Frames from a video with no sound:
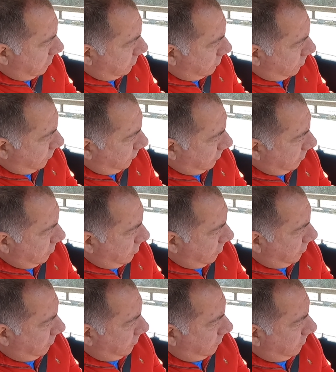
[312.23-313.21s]
A little
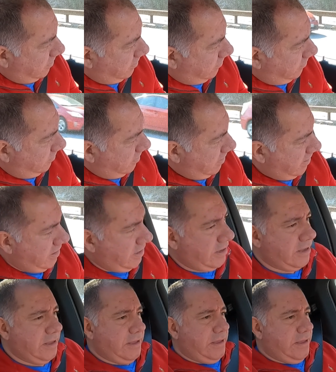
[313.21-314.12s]
0 to 60.